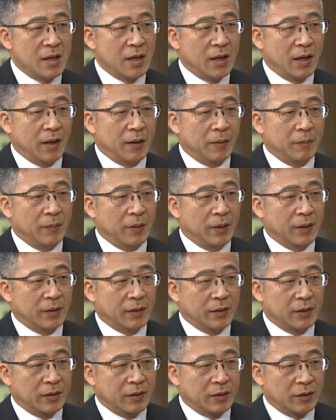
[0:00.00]
Um,
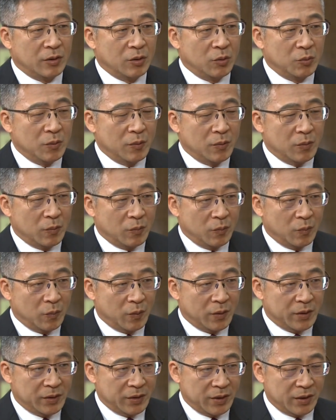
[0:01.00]
you
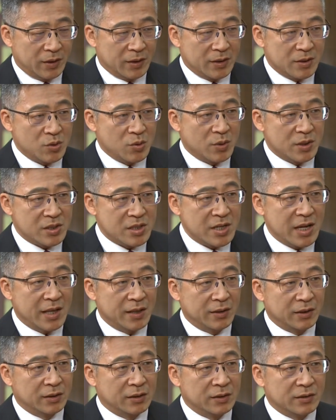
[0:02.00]
were here to
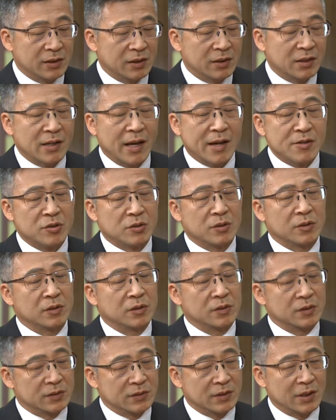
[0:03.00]
attend an
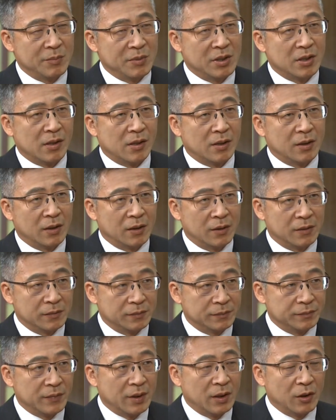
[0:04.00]
international seminar
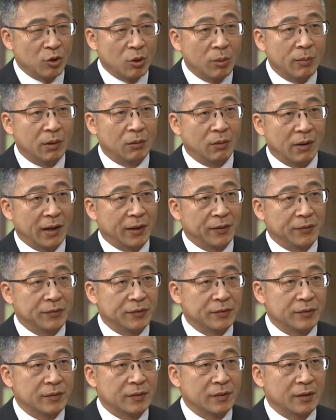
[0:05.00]
on human
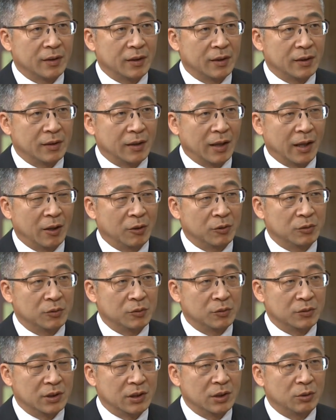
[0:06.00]
rights and how
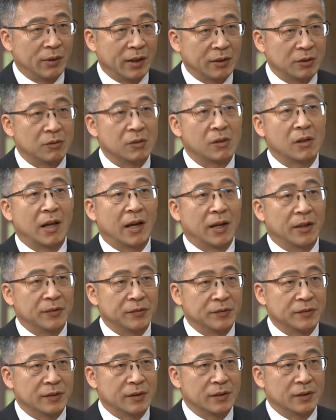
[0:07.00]
to
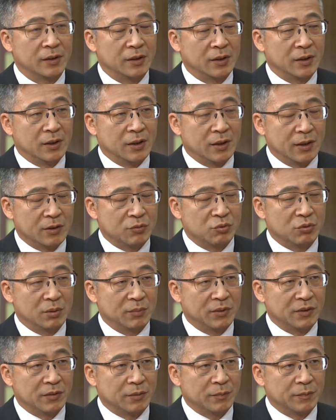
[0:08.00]
de-radicalize uh,
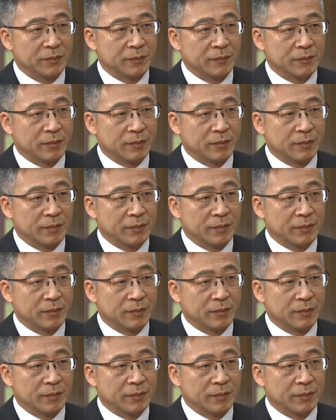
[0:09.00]
extremism.